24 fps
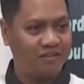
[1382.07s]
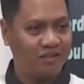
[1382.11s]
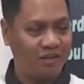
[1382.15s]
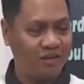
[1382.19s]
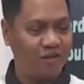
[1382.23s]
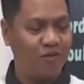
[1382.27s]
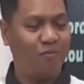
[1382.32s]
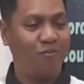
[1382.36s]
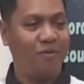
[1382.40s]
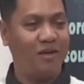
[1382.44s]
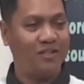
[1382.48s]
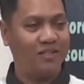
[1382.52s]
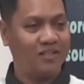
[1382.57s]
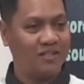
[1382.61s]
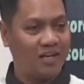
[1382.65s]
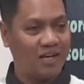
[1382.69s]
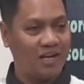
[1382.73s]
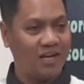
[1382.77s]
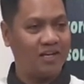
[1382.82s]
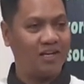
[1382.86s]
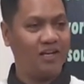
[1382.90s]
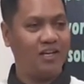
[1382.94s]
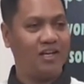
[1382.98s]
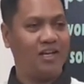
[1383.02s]
Kinuman
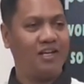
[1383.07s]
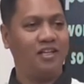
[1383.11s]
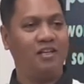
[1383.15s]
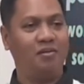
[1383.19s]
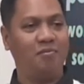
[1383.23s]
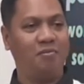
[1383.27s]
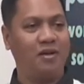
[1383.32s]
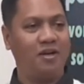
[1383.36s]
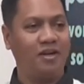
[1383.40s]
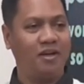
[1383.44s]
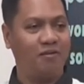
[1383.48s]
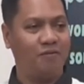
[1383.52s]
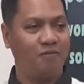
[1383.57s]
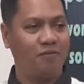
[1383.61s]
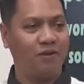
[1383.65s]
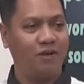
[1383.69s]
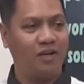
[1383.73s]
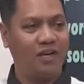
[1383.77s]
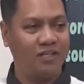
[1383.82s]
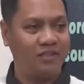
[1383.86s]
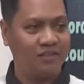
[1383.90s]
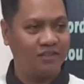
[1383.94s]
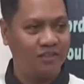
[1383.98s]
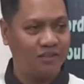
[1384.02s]
sa kanila, di ba?
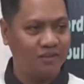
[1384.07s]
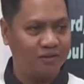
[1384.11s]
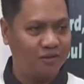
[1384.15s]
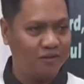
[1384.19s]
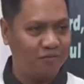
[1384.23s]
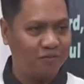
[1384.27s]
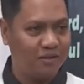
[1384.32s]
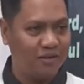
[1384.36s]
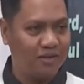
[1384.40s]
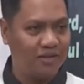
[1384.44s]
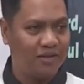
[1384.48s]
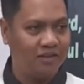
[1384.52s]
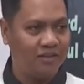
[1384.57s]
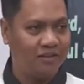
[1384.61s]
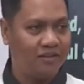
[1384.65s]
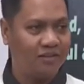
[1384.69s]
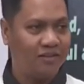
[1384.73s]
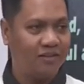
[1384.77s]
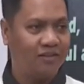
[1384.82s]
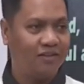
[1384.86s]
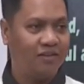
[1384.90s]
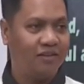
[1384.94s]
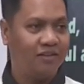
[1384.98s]
Everlasting covenant.